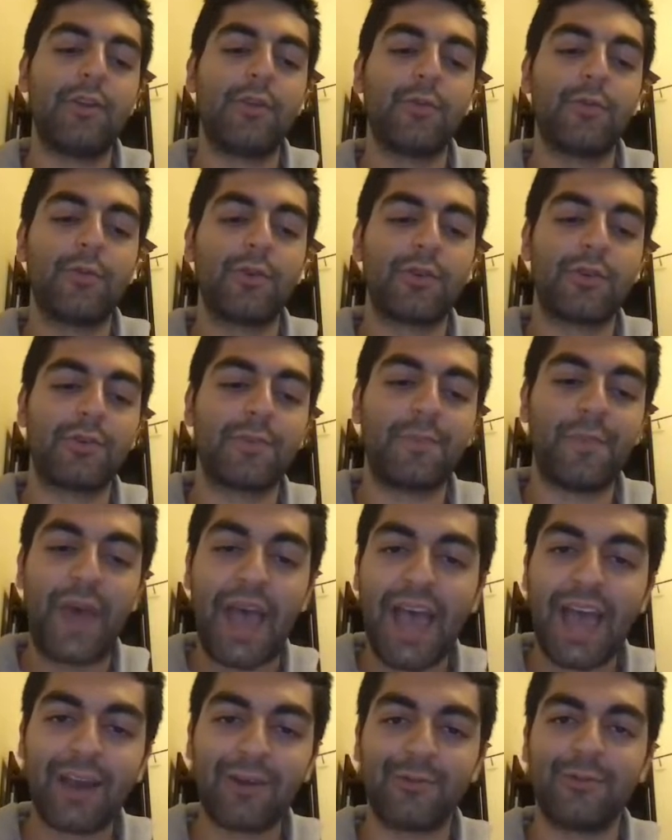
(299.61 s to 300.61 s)
world
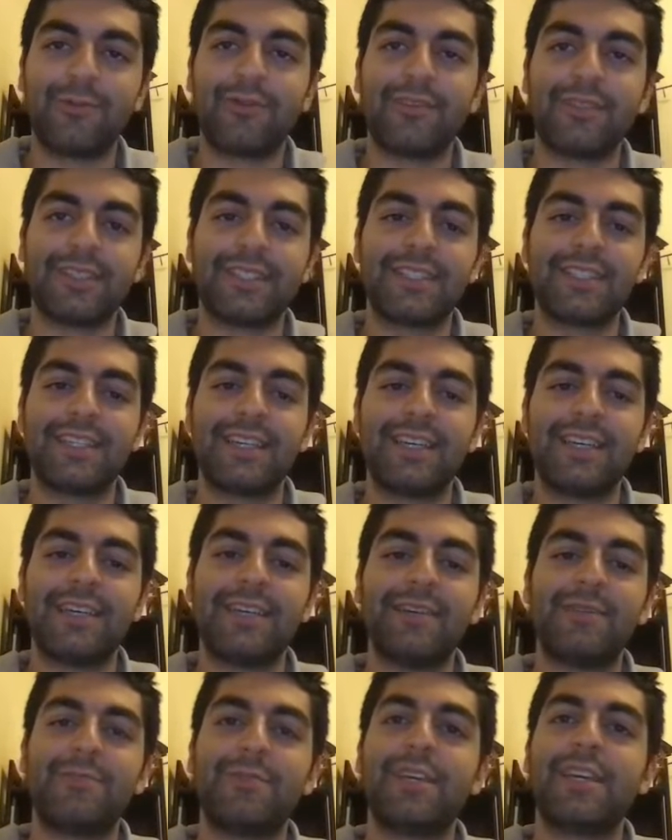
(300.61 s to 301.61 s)
backwards,
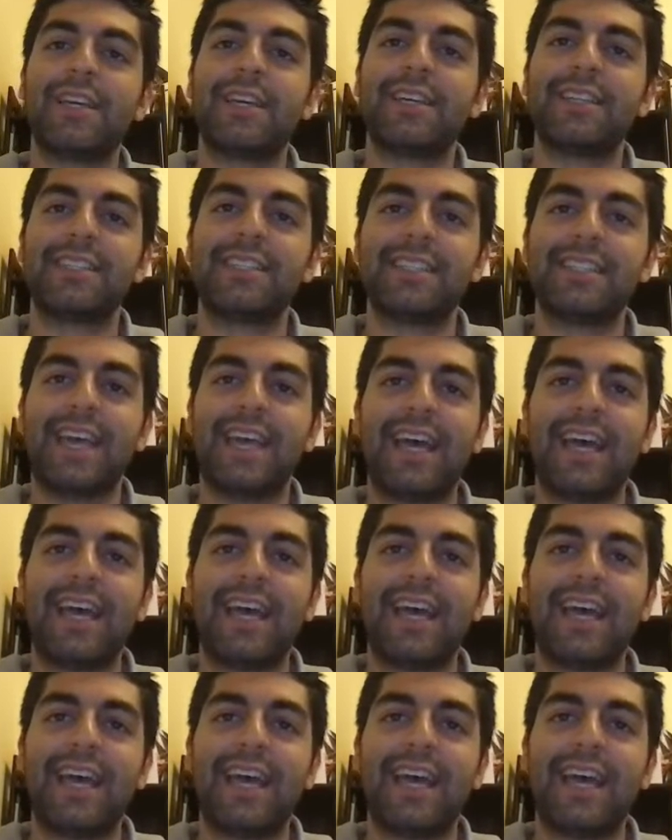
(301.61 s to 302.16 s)
because